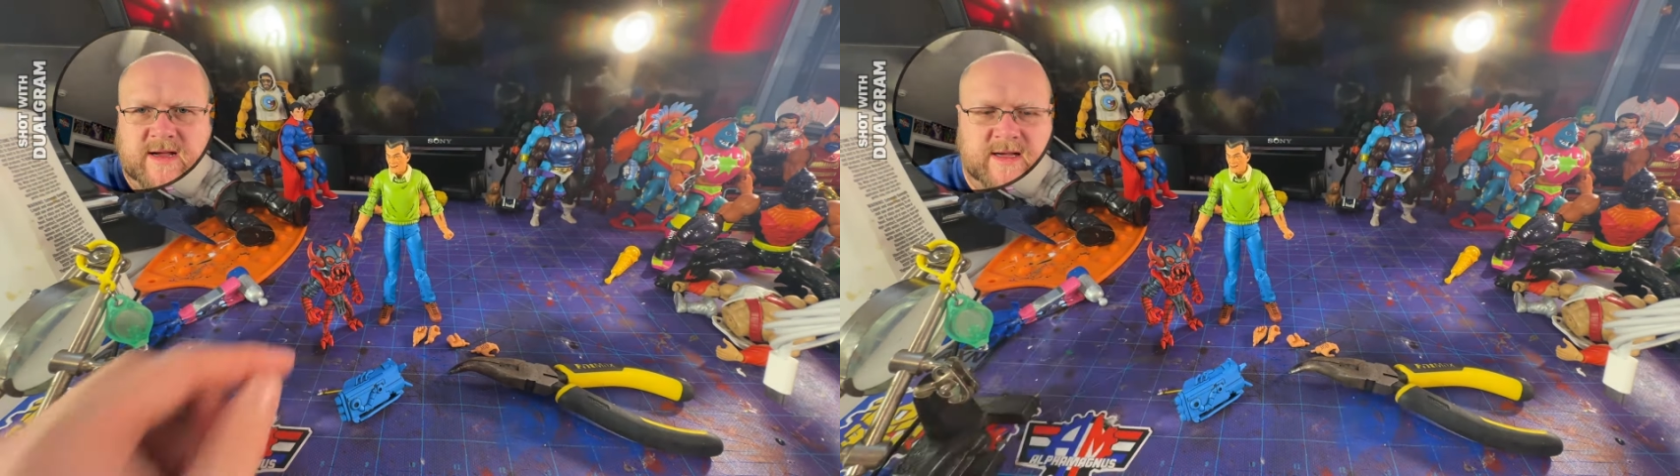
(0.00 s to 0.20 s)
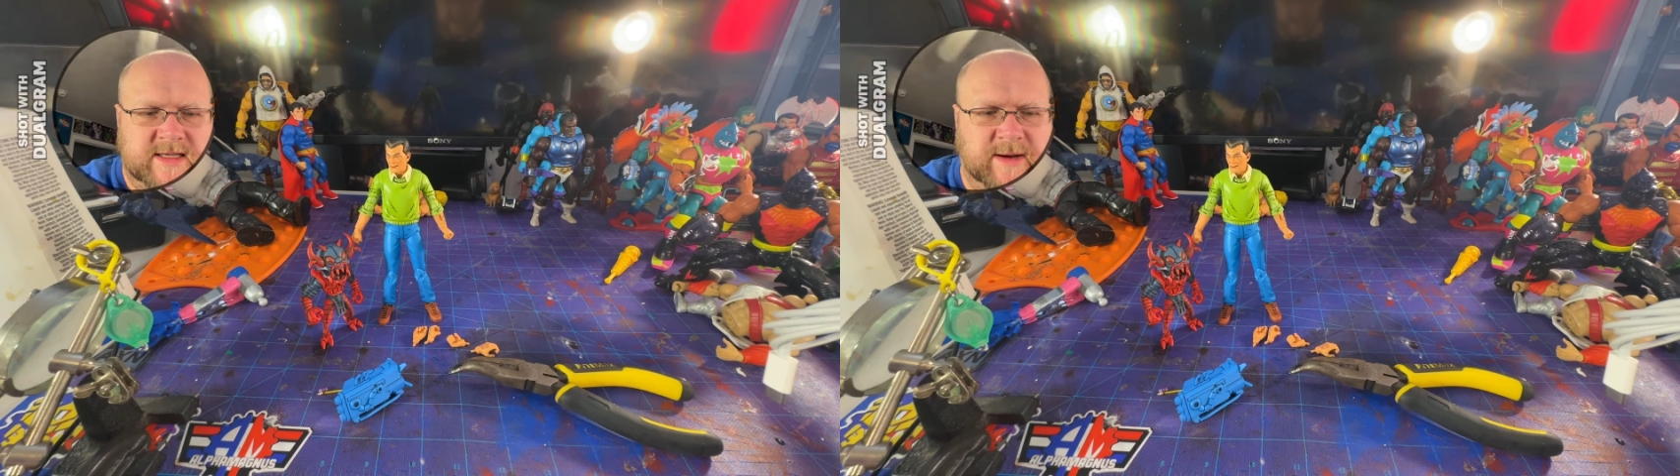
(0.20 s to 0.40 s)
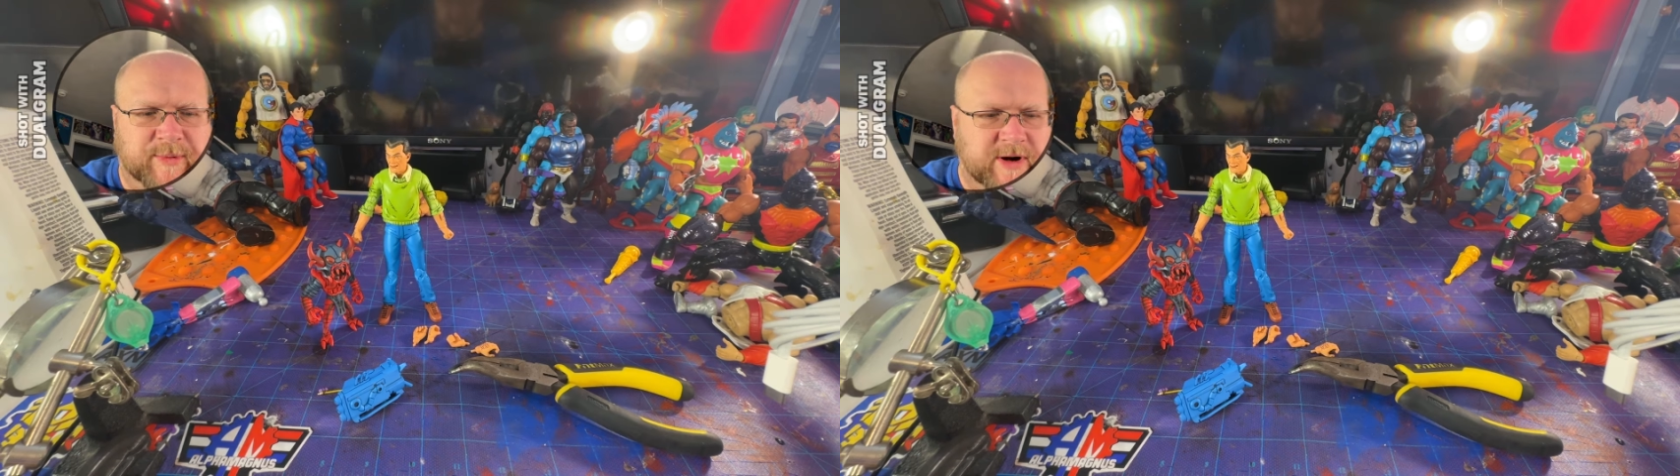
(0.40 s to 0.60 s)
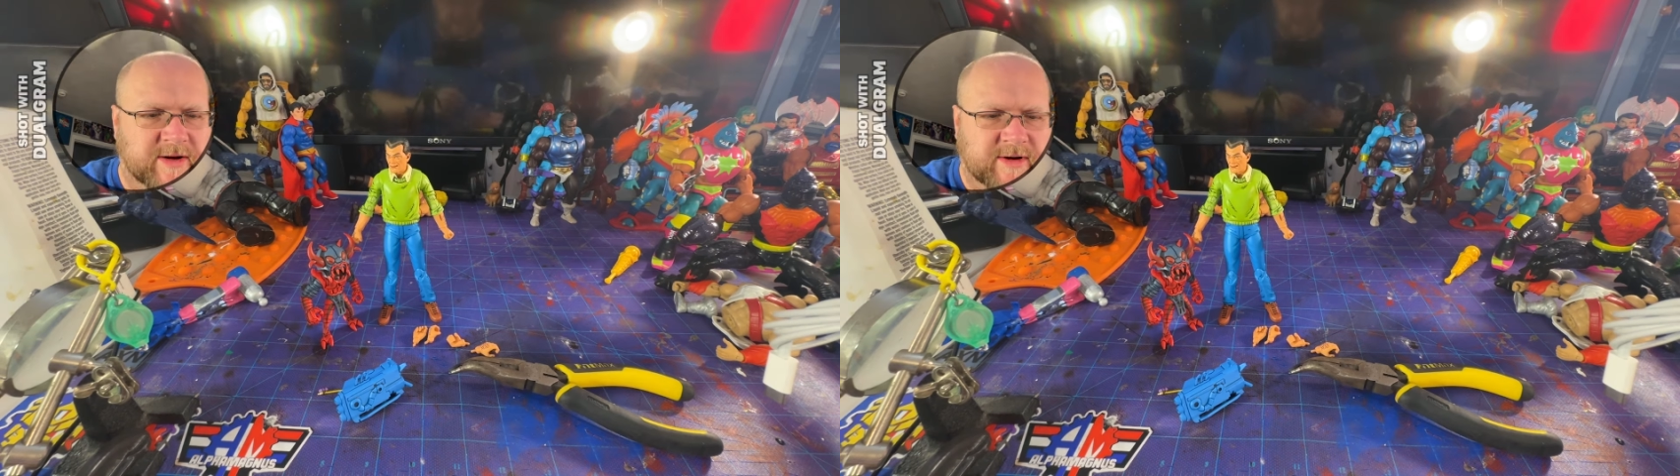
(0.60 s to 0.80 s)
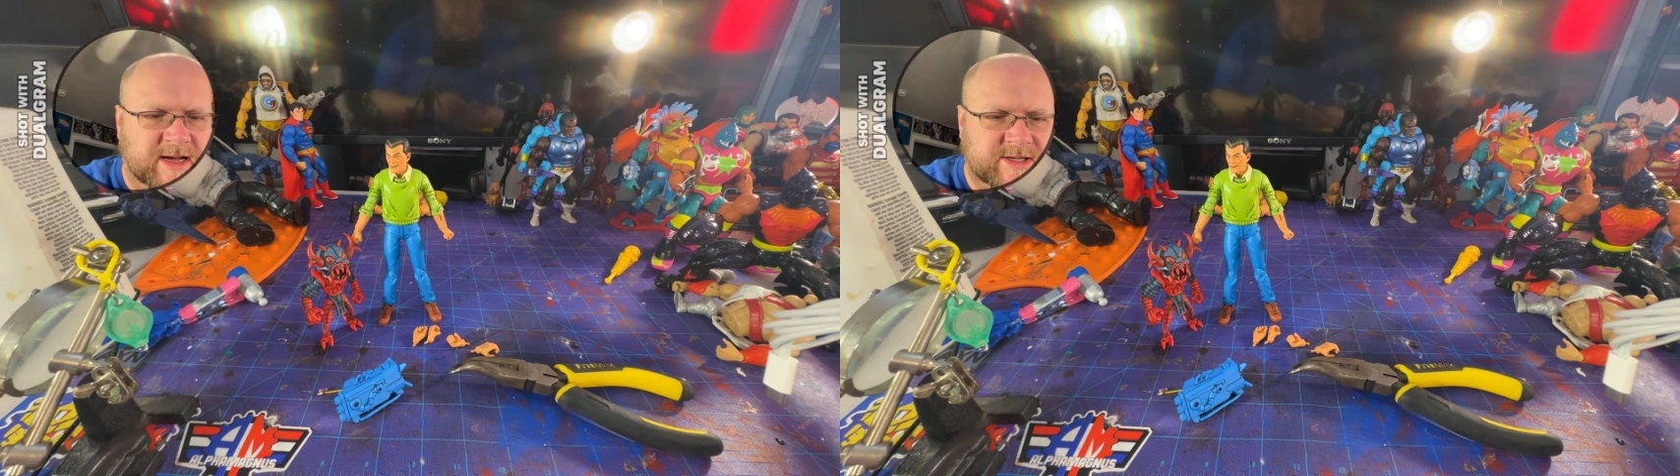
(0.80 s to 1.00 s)
separate
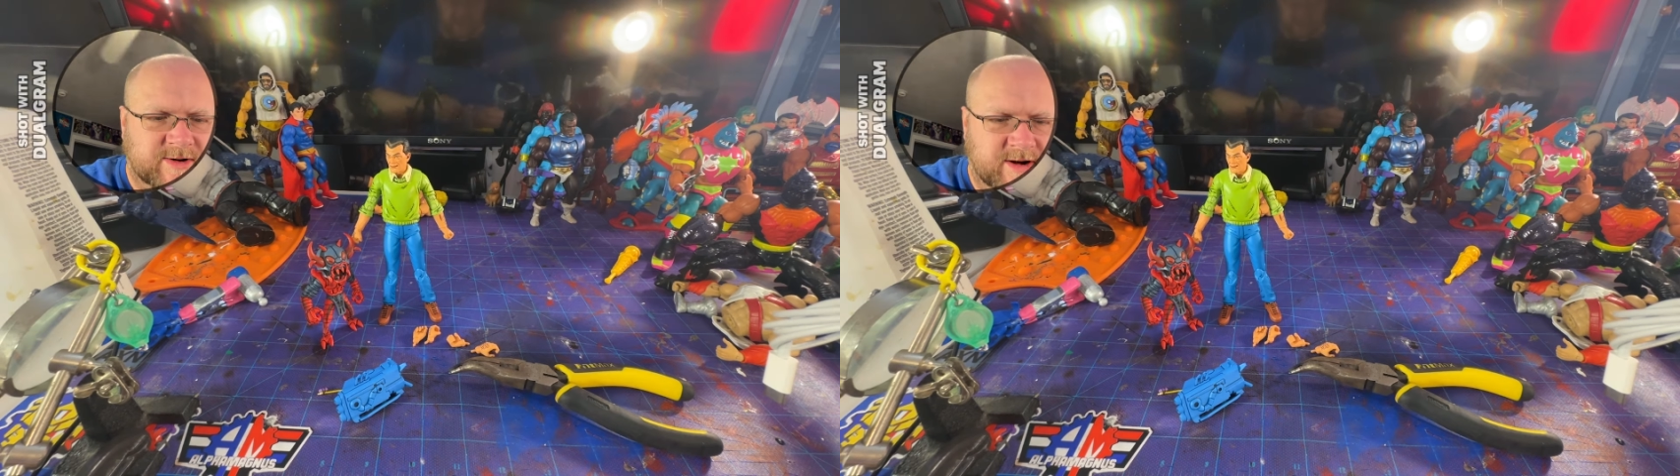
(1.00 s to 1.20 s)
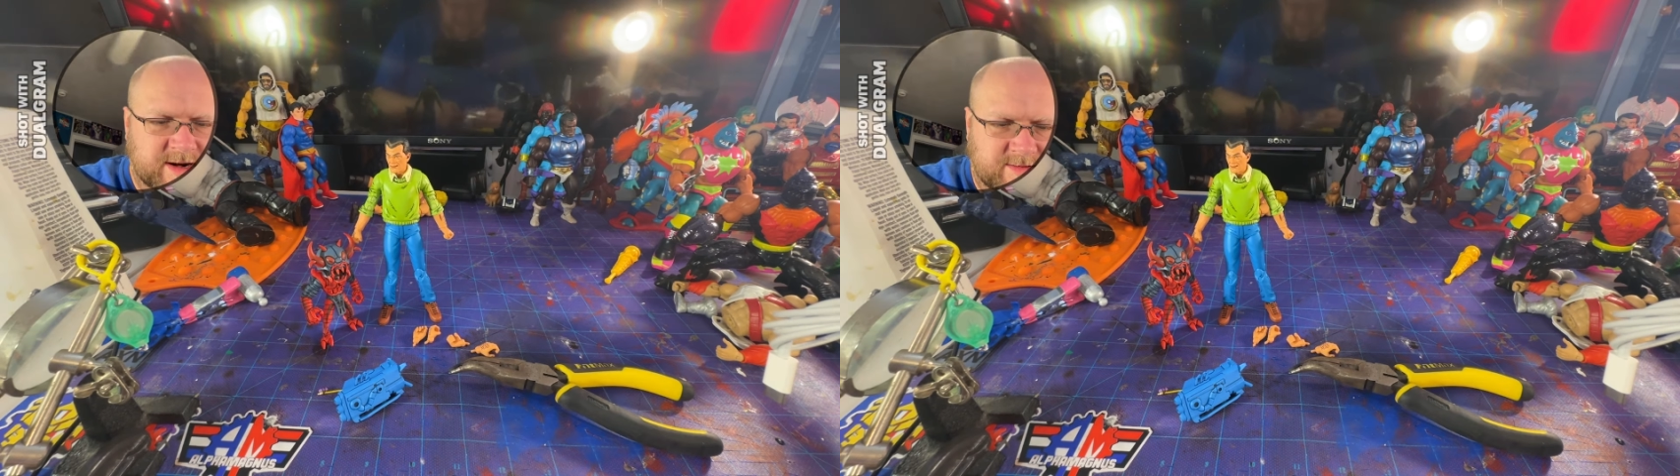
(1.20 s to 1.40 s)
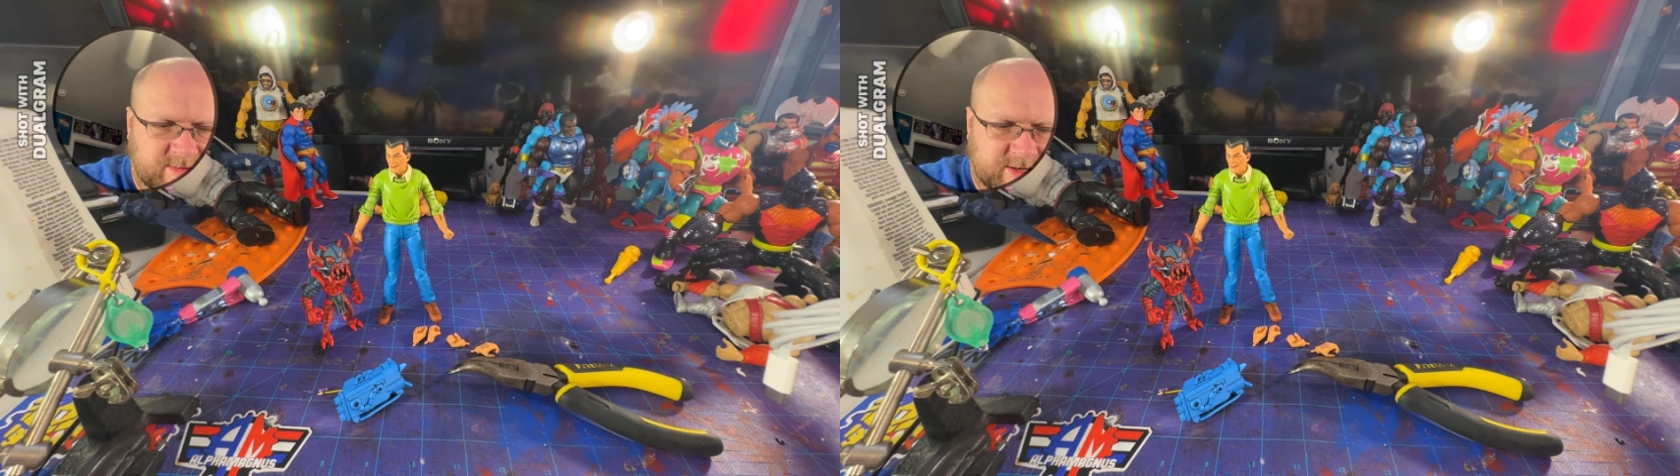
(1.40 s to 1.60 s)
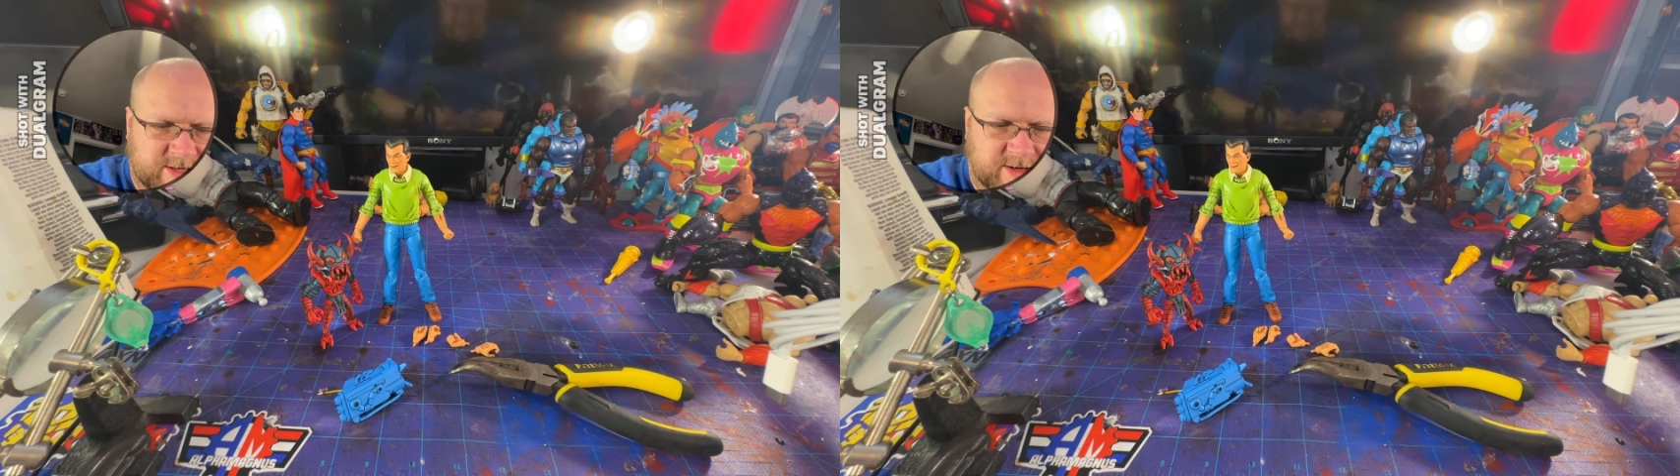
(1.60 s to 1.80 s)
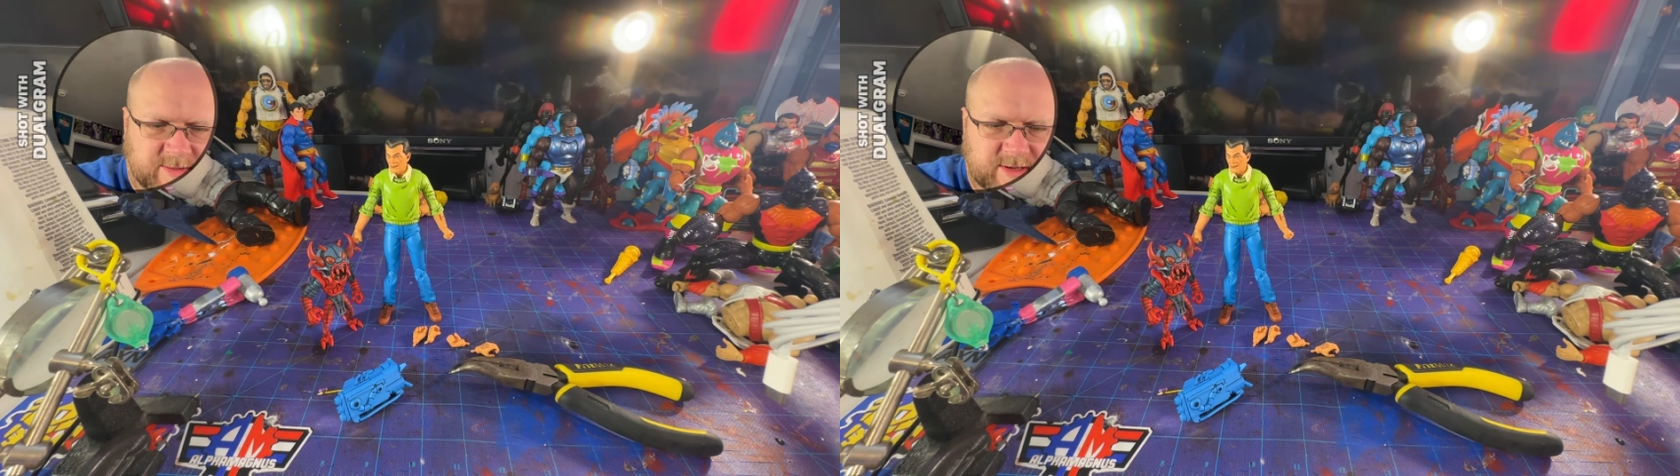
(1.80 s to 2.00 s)
eraser on it, which
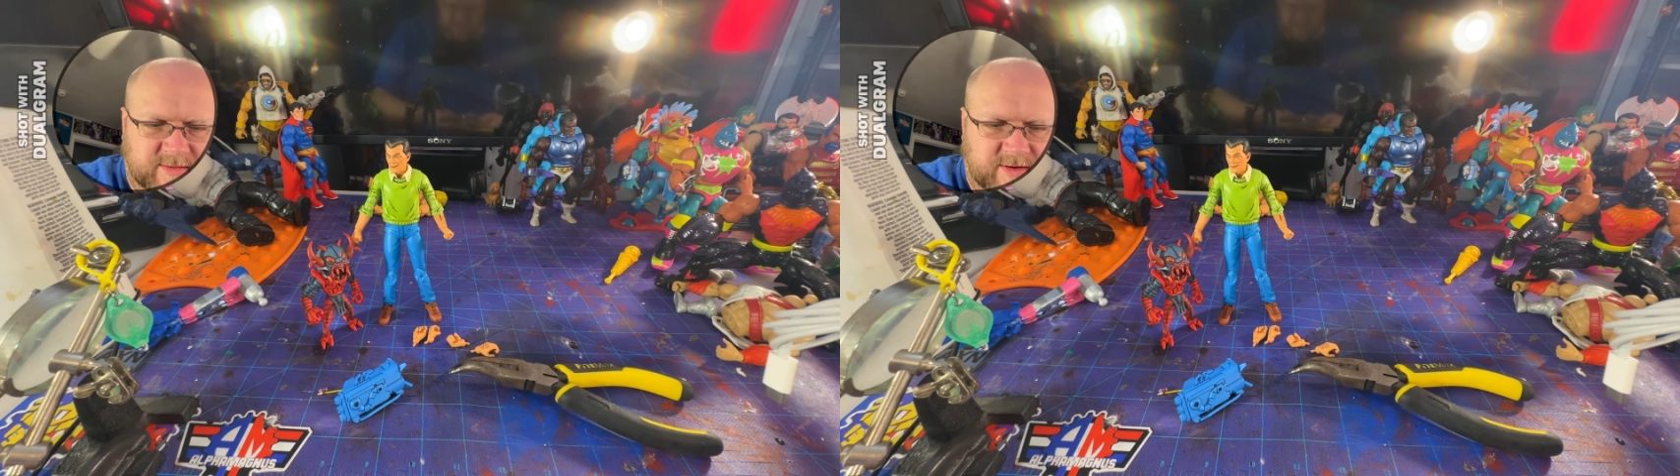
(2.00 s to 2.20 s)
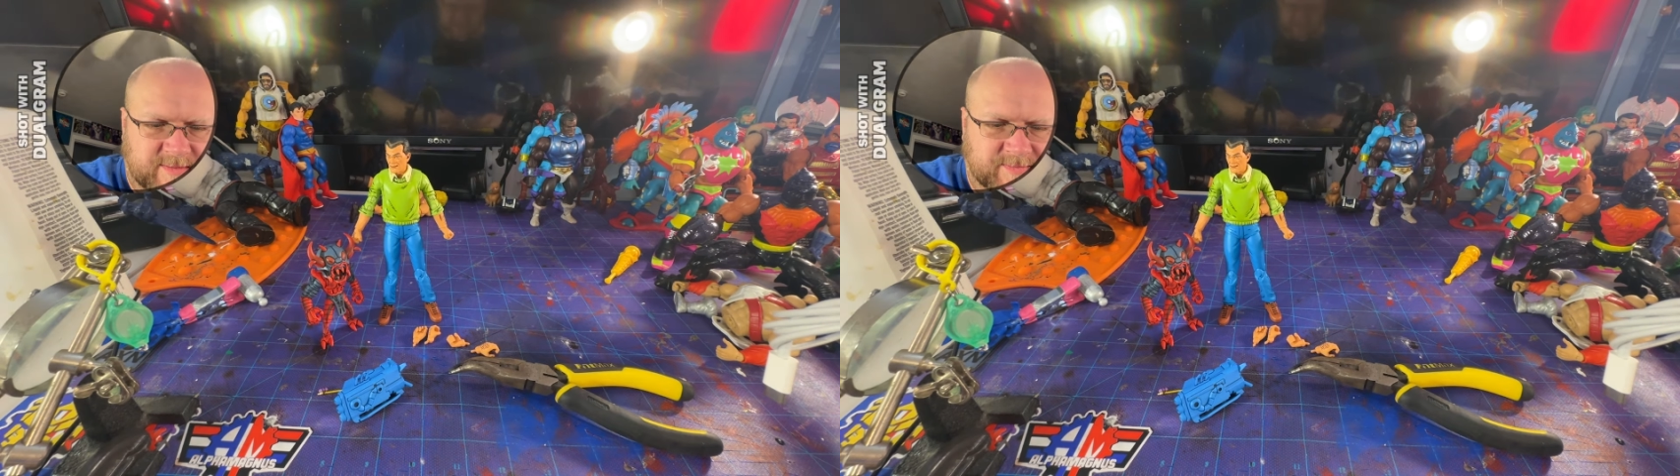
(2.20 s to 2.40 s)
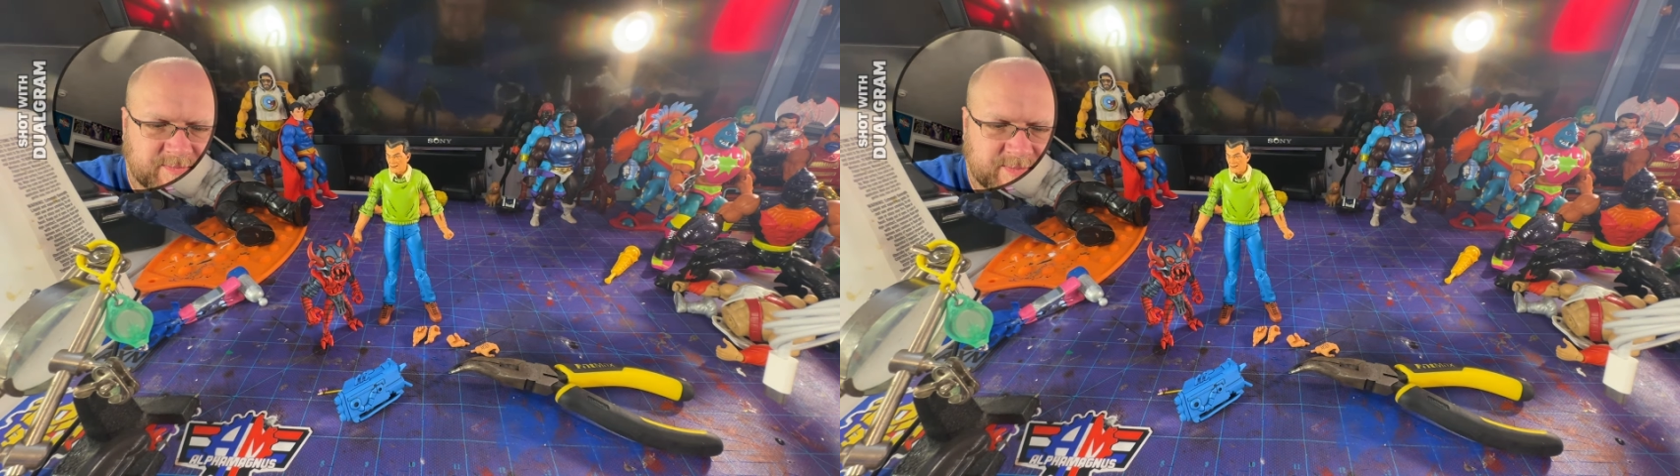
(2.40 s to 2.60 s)
is always fun.